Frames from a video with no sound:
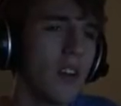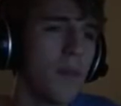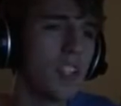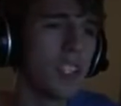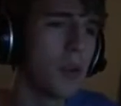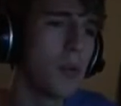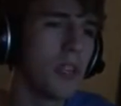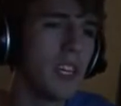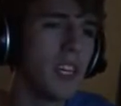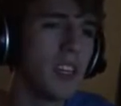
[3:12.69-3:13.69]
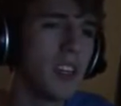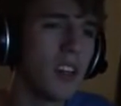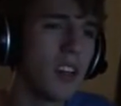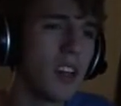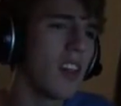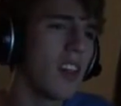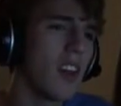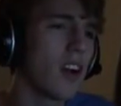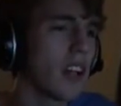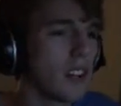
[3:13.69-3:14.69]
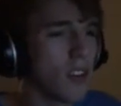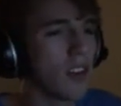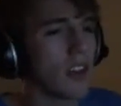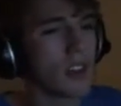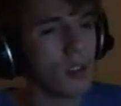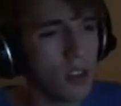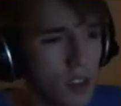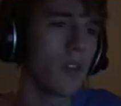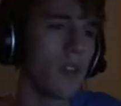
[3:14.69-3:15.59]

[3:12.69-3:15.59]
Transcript: Mission complete? Okay, let's go to the next one.